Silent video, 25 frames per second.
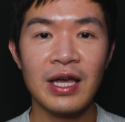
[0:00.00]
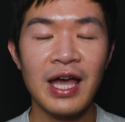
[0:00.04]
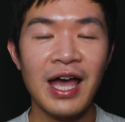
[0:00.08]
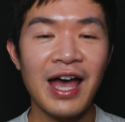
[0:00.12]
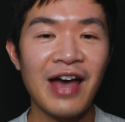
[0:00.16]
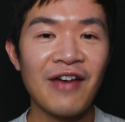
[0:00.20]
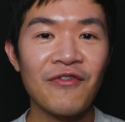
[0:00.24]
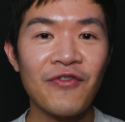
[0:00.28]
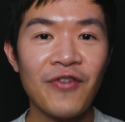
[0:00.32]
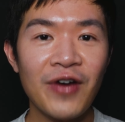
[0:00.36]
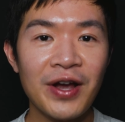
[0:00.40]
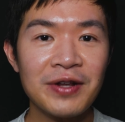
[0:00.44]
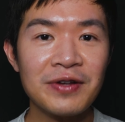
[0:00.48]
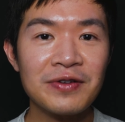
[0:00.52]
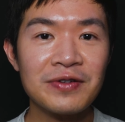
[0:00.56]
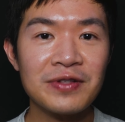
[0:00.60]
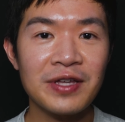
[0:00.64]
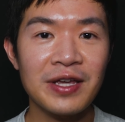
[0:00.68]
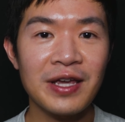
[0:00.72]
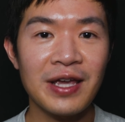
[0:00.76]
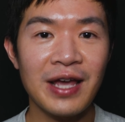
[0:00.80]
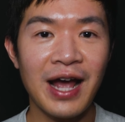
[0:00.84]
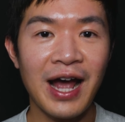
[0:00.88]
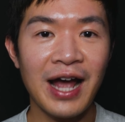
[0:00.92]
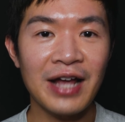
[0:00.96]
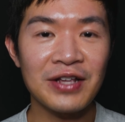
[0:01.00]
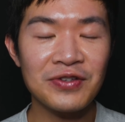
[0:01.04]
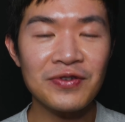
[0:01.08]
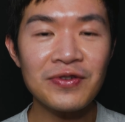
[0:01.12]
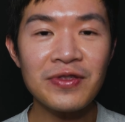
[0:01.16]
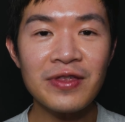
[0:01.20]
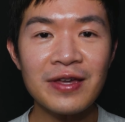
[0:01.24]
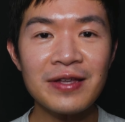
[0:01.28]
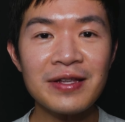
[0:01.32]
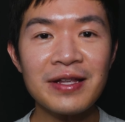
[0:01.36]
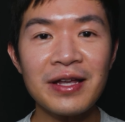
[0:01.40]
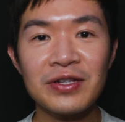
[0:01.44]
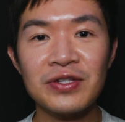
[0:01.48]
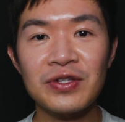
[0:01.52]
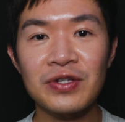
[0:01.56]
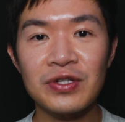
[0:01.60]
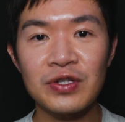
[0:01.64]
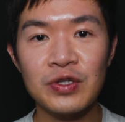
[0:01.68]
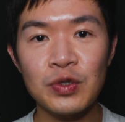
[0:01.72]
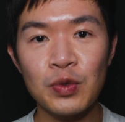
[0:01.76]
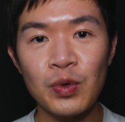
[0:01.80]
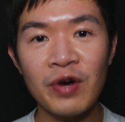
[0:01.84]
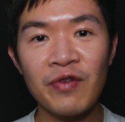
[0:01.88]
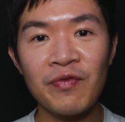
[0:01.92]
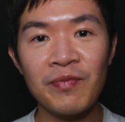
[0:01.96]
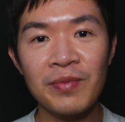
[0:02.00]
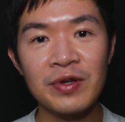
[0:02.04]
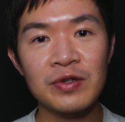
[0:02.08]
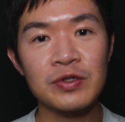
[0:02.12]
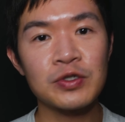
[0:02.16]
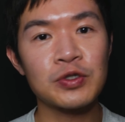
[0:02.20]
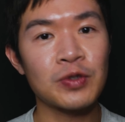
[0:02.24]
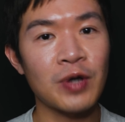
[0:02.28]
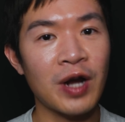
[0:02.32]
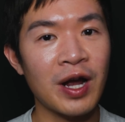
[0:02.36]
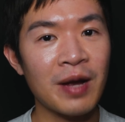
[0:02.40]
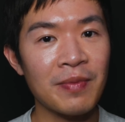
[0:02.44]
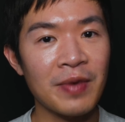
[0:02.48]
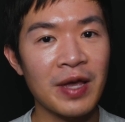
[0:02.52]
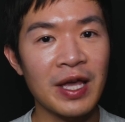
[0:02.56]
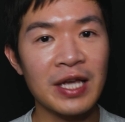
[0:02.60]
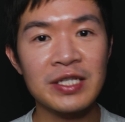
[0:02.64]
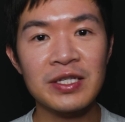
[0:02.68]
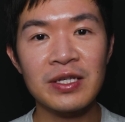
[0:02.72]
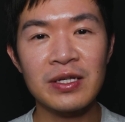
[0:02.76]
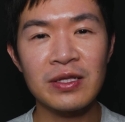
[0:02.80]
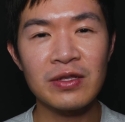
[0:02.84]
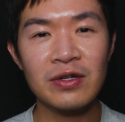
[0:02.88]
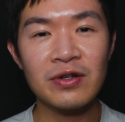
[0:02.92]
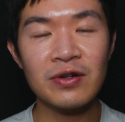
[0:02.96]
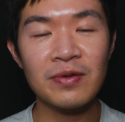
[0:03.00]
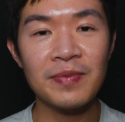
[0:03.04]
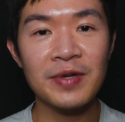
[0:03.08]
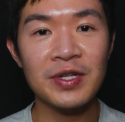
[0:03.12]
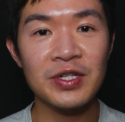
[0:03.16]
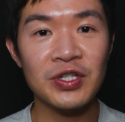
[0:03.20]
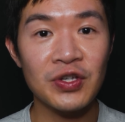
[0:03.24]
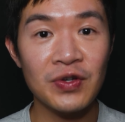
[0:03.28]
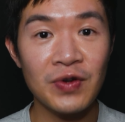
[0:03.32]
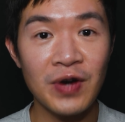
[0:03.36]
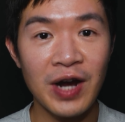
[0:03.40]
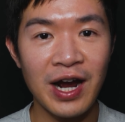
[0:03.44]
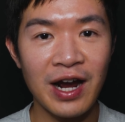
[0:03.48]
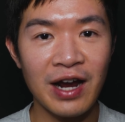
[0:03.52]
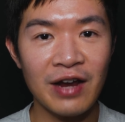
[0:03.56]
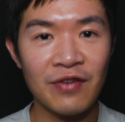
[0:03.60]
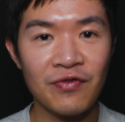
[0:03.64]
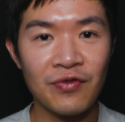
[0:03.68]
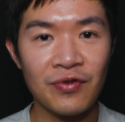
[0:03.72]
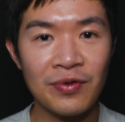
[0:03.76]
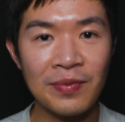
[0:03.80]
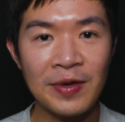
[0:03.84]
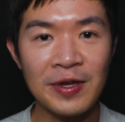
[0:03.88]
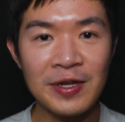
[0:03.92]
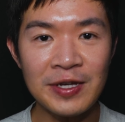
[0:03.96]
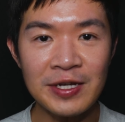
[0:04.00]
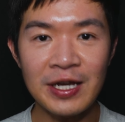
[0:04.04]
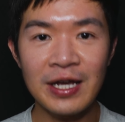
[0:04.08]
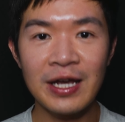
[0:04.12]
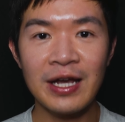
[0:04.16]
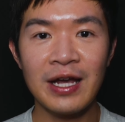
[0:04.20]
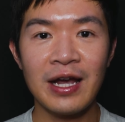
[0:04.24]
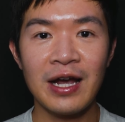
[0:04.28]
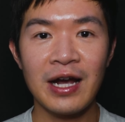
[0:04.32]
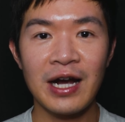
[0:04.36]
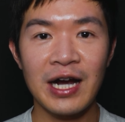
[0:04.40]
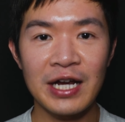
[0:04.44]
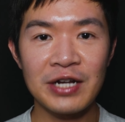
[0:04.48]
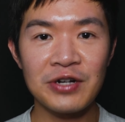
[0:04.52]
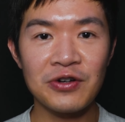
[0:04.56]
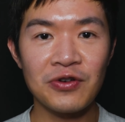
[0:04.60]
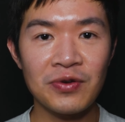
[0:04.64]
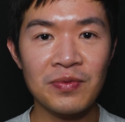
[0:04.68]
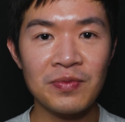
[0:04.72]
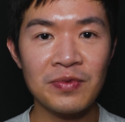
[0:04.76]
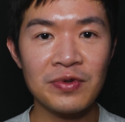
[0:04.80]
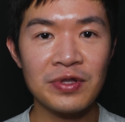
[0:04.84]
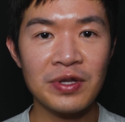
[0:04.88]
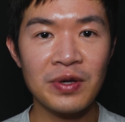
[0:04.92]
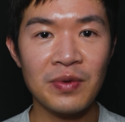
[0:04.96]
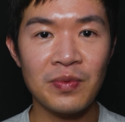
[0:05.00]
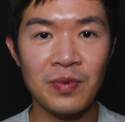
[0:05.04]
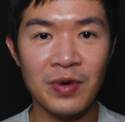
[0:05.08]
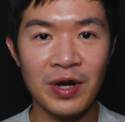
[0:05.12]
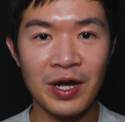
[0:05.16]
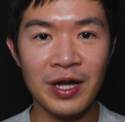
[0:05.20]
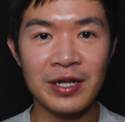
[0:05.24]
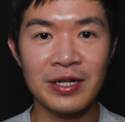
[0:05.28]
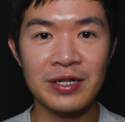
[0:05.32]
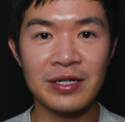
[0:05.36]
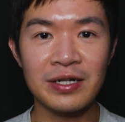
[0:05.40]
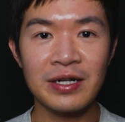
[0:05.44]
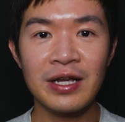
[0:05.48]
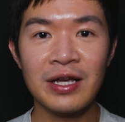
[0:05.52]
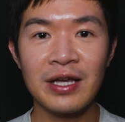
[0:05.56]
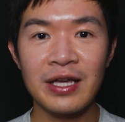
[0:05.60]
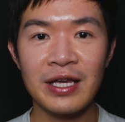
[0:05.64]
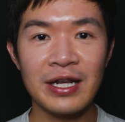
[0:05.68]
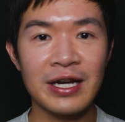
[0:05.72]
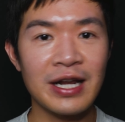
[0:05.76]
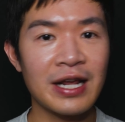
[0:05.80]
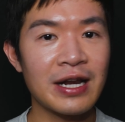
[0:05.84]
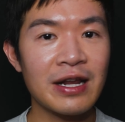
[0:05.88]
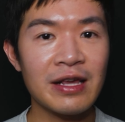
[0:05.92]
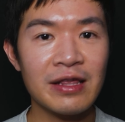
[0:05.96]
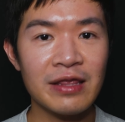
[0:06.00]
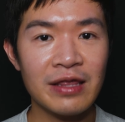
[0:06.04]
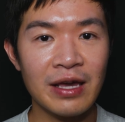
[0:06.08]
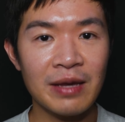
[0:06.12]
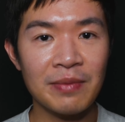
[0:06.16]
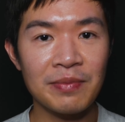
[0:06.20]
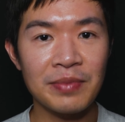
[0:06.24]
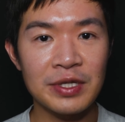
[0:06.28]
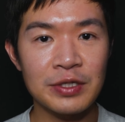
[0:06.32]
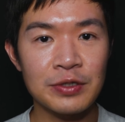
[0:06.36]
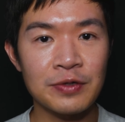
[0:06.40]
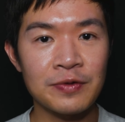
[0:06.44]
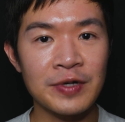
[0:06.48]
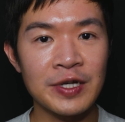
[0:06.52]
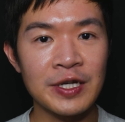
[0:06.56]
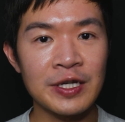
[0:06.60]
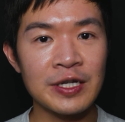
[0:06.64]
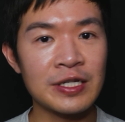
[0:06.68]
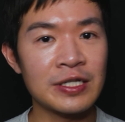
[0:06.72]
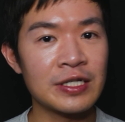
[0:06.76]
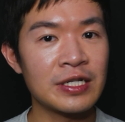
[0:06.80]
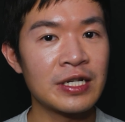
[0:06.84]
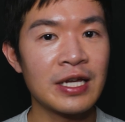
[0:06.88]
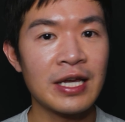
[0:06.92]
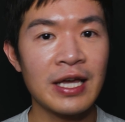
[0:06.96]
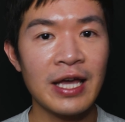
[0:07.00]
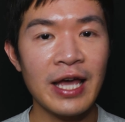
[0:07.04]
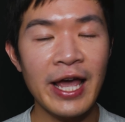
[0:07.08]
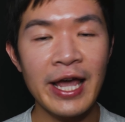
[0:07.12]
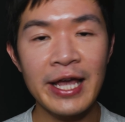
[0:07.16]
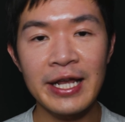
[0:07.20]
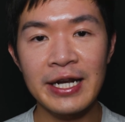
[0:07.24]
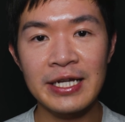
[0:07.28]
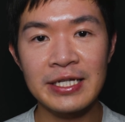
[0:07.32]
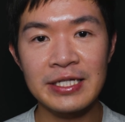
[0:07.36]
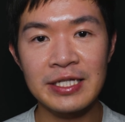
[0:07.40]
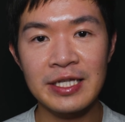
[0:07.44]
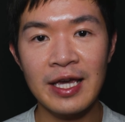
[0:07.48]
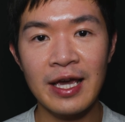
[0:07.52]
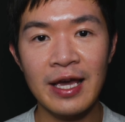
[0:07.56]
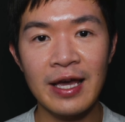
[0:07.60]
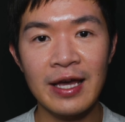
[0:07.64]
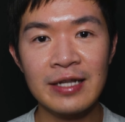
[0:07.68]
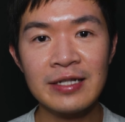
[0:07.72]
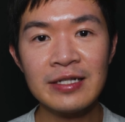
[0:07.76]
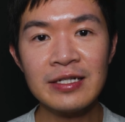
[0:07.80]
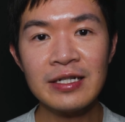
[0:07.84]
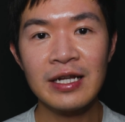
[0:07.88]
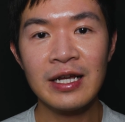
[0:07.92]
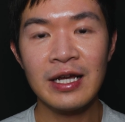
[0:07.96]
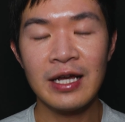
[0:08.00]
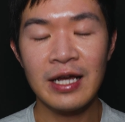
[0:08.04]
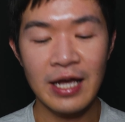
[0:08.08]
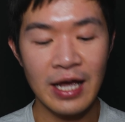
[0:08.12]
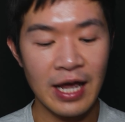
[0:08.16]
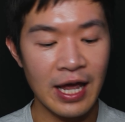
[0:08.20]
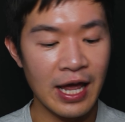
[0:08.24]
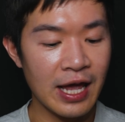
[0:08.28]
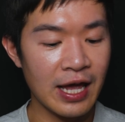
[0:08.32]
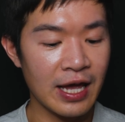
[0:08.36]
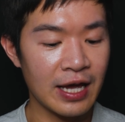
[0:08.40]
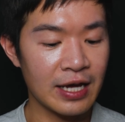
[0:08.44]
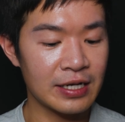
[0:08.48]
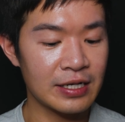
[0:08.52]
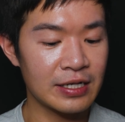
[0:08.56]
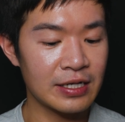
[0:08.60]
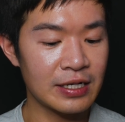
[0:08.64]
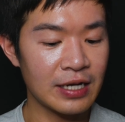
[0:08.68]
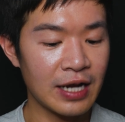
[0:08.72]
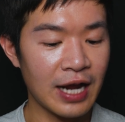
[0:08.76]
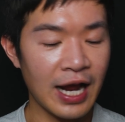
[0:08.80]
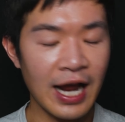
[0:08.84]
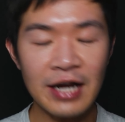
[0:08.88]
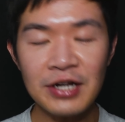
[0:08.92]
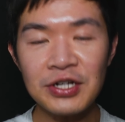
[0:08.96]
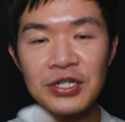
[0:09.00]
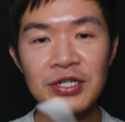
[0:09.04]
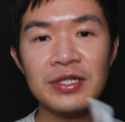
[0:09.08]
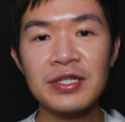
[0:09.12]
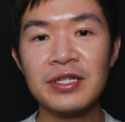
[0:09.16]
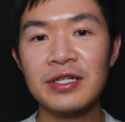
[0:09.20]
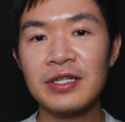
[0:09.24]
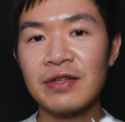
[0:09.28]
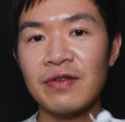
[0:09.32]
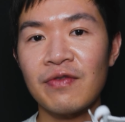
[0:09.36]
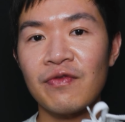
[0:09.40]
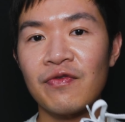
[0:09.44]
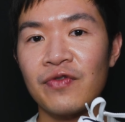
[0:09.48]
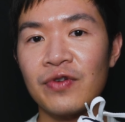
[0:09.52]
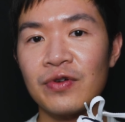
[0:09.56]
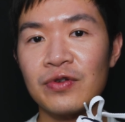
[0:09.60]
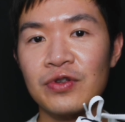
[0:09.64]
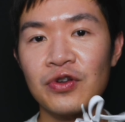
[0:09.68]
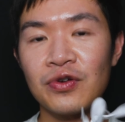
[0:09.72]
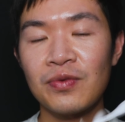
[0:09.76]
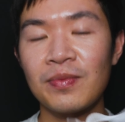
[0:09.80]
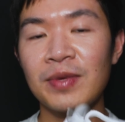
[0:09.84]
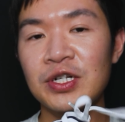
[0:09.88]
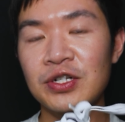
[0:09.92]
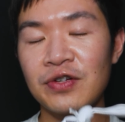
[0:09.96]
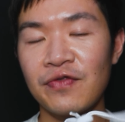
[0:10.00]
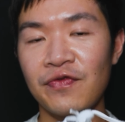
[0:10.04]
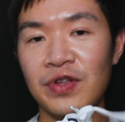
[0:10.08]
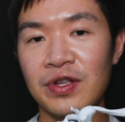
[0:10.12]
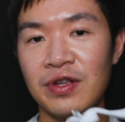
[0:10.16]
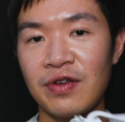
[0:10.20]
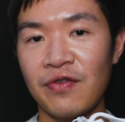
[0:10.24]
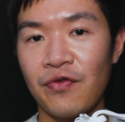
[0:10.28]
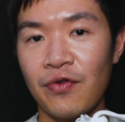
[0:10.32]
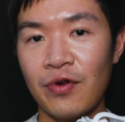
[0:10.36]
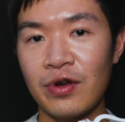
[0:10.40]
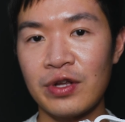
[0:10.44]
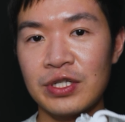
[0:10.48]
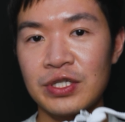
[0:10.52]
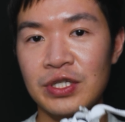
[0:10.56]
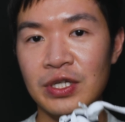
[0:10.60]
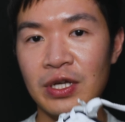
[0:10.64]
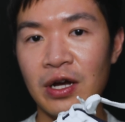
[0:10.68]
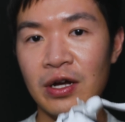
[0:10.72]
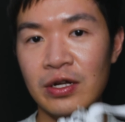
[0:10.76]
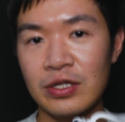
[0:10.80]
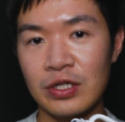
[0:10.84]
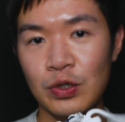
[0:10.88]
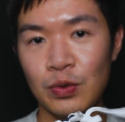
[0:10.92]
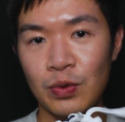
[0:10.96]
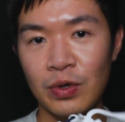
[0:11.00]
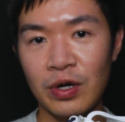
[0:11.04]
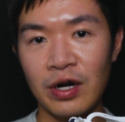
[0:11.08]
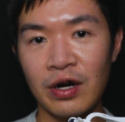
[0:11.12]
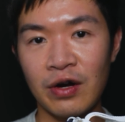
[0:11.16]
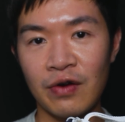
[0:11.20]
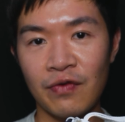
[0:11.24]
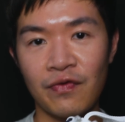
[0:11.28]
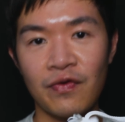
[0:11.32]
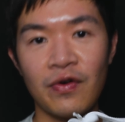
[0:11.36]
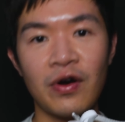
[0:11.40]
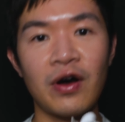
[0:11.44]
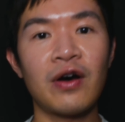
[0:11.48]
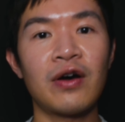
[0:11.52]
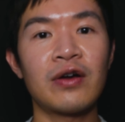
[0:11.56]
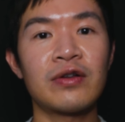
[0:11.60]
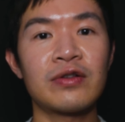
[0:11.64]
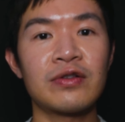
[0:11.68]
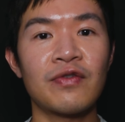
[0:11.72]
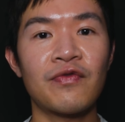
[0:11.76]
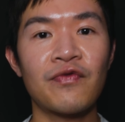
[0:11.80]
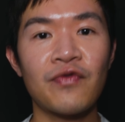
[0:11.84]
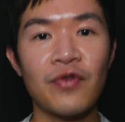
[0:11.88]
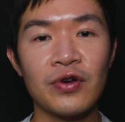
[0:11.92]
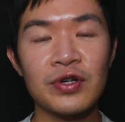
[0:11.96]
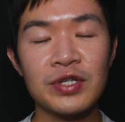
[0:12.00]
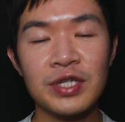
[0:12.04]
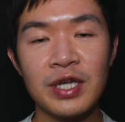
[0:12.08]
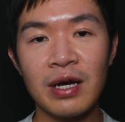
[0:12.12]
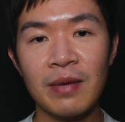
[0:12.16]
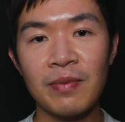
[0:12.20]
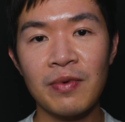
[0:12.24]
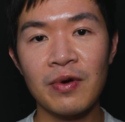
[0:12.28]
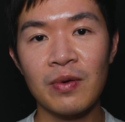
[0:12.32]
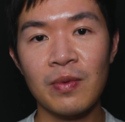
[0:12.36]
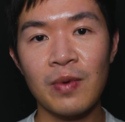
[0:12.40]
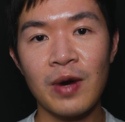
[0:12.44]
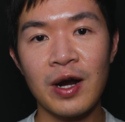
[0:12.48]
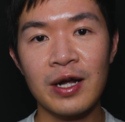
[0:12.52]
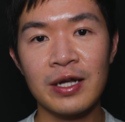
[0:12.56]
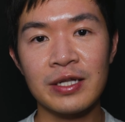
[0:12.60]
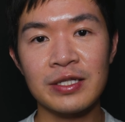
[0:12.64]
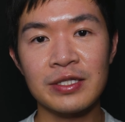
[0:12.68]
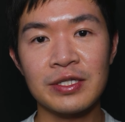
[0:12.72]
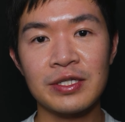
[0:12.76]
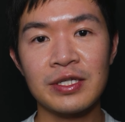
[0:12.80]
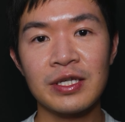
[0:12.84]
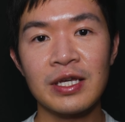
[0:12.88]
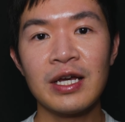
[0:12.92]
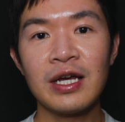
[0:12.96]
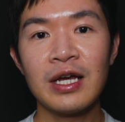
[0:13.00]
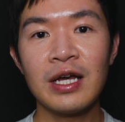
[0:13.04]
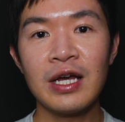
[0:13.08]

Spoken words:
And finally, I do think that the 12 mil drop is a little bit too high for me. I normally run in anything between 8 and 10, and I actually didn't feel too much of a difference on 12 on the first couple runs